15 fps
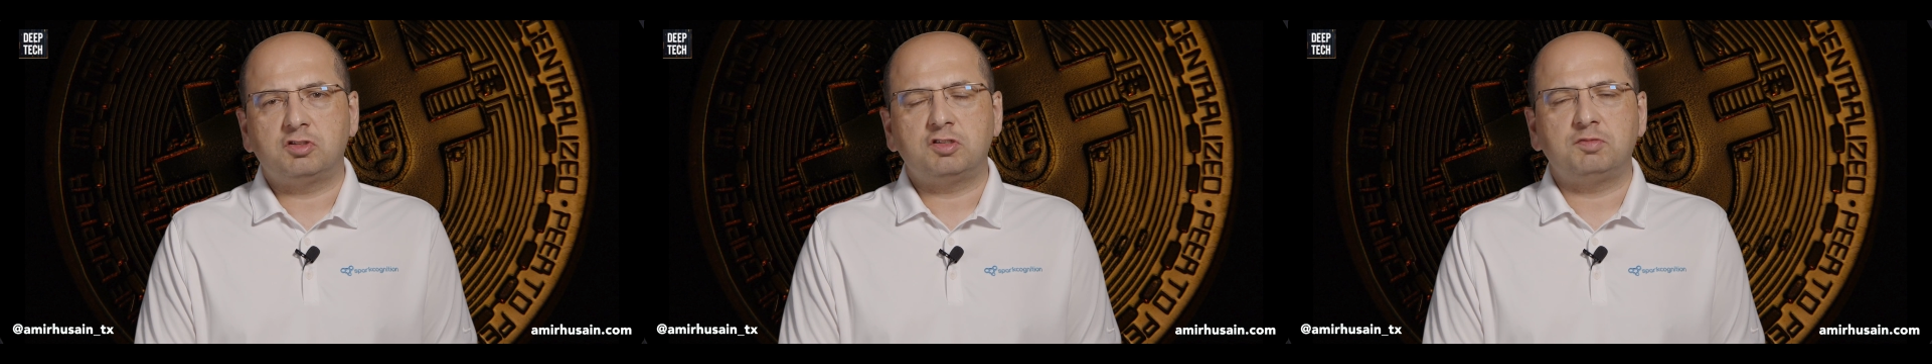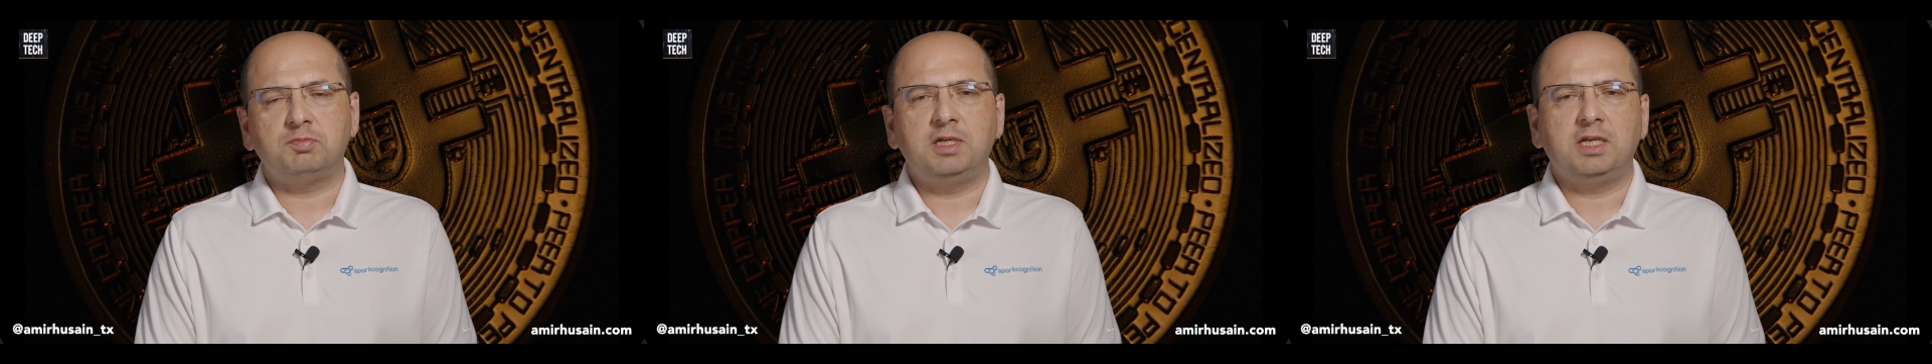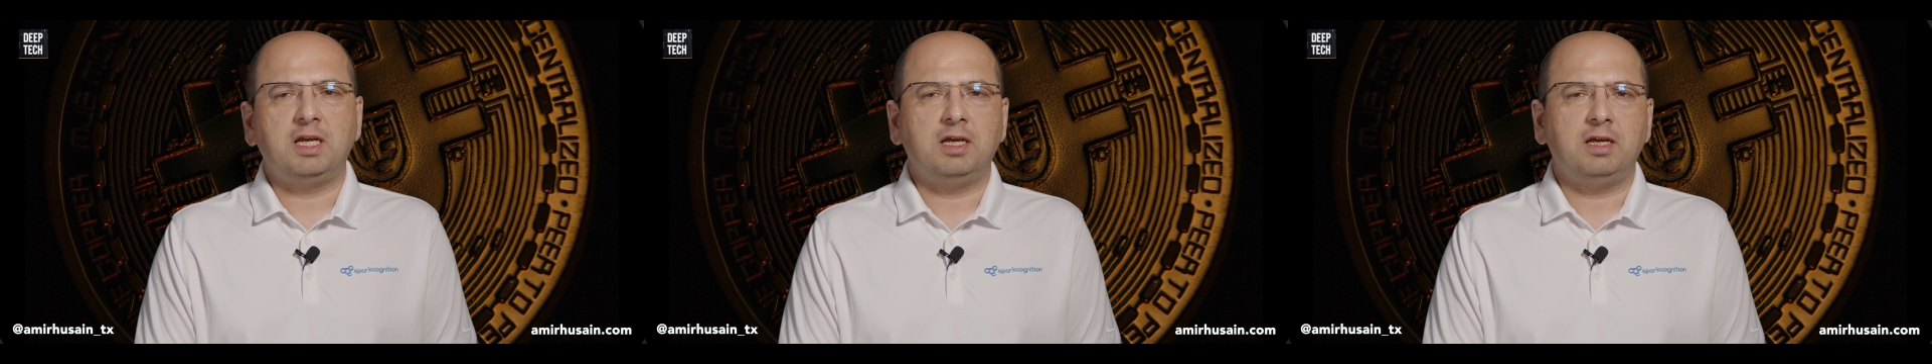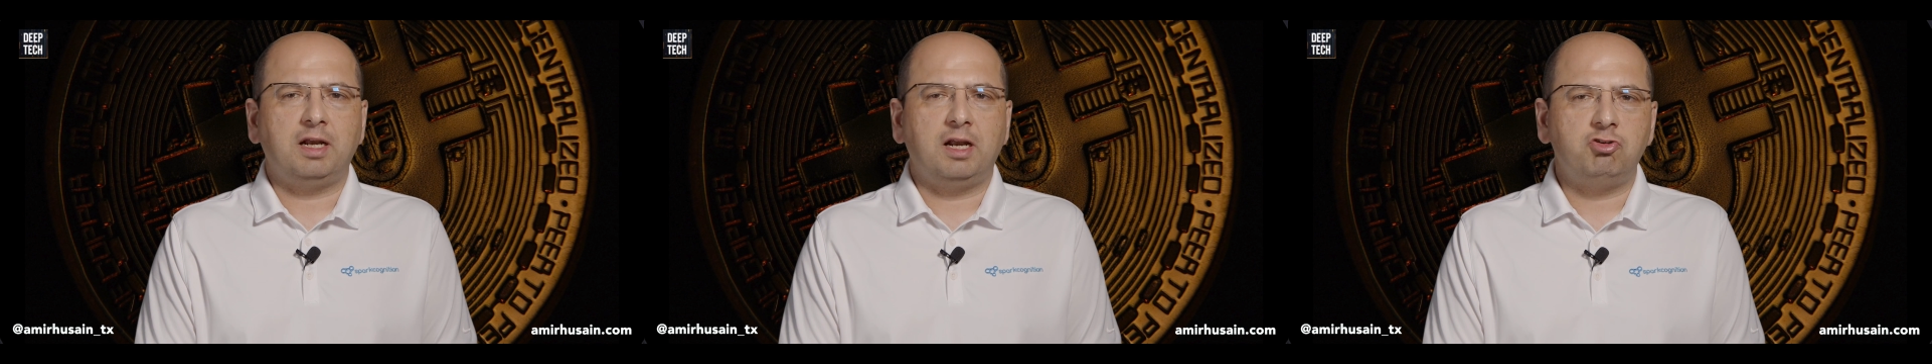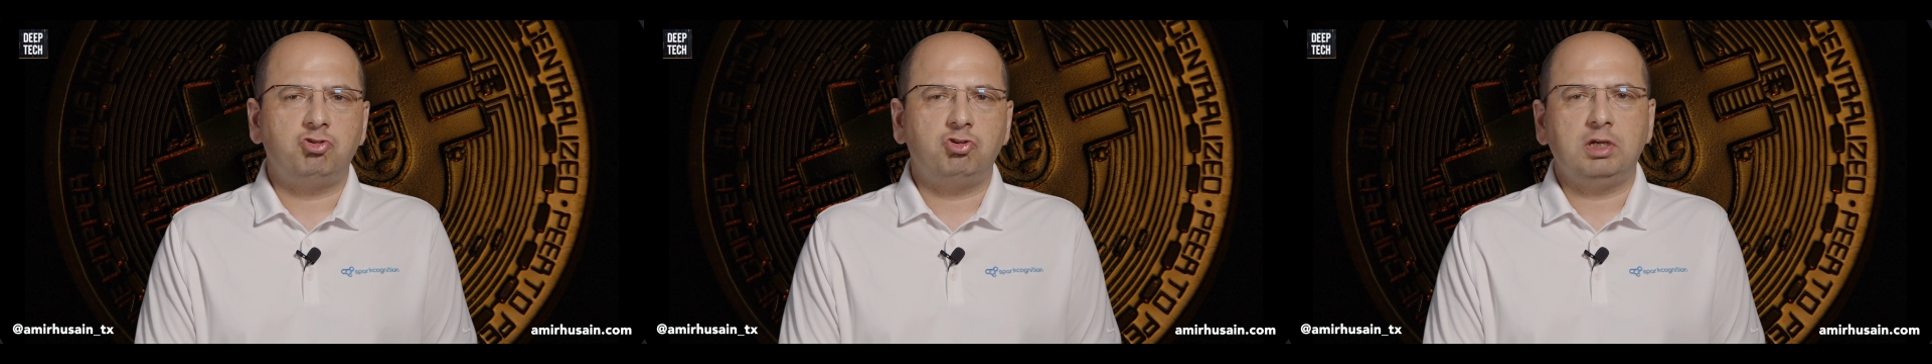just making an
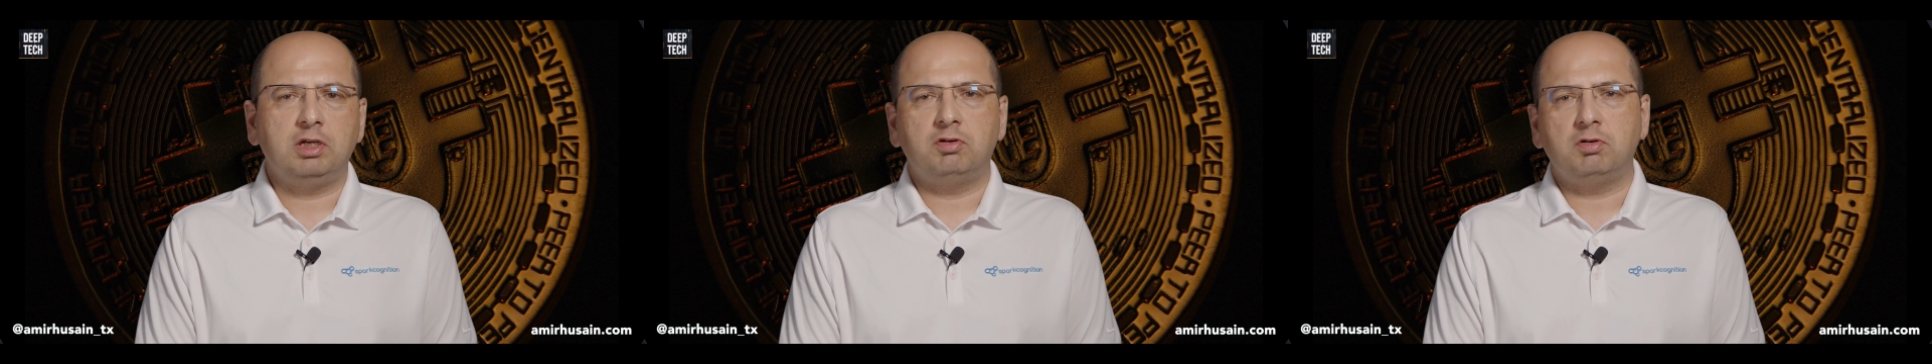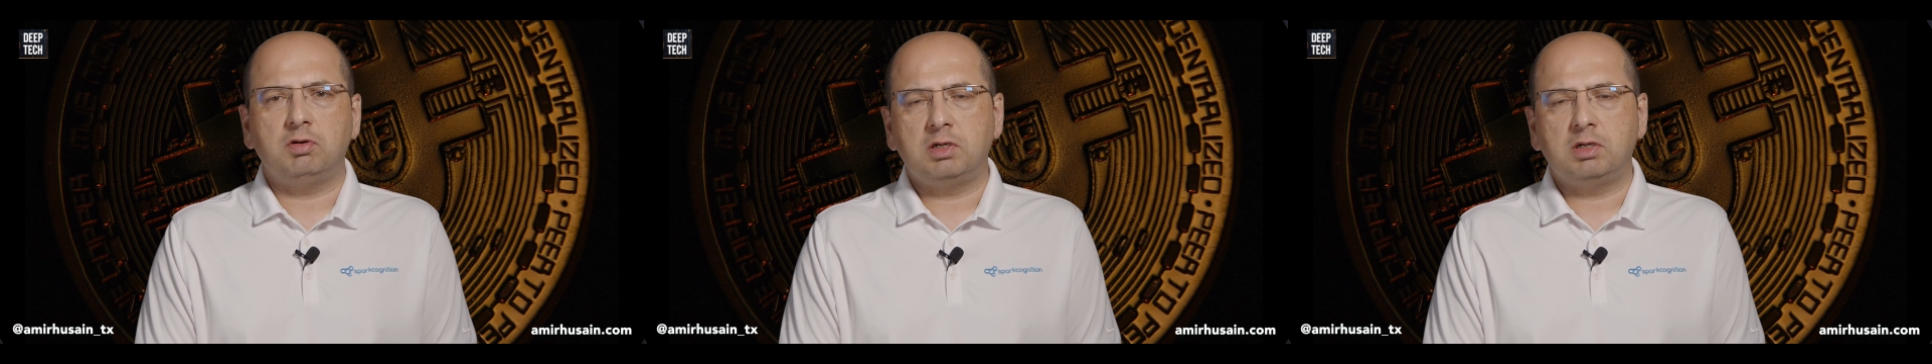entry into